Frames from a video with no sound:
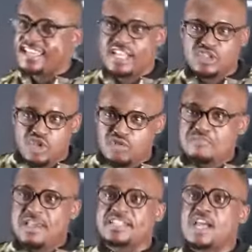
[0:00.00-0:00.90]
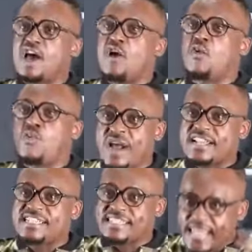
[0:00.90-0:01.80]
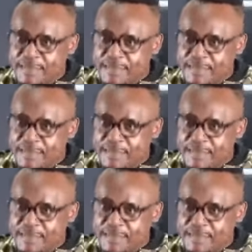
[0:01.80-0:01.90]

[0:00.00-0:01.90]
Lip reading: It does not matter what is